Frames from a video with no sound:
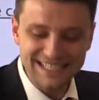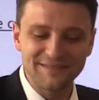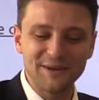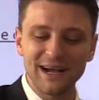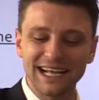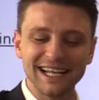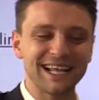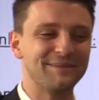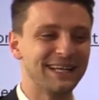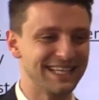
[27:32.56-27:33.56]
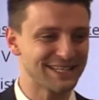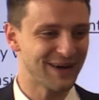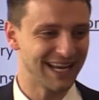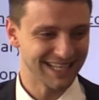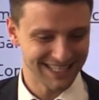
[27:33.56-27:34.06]
Is everyone clear about
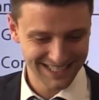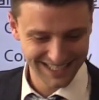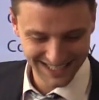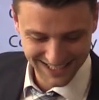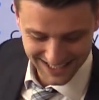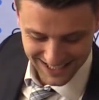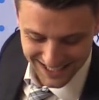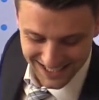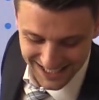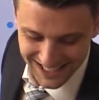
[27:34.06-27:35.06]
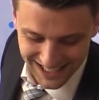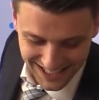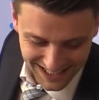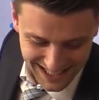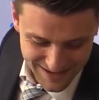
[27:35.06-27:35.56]
this one?
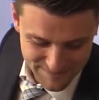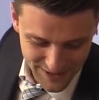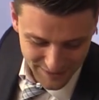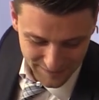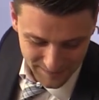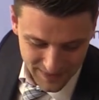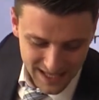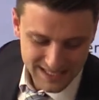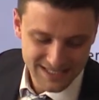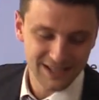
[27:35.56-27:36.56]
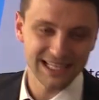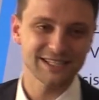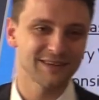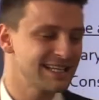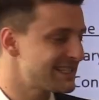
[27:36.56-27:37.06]
Okay, perfect. So
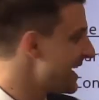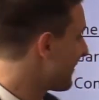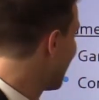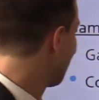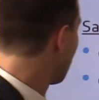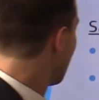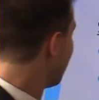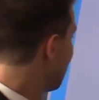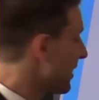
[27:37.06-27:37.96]
that's what I say, right?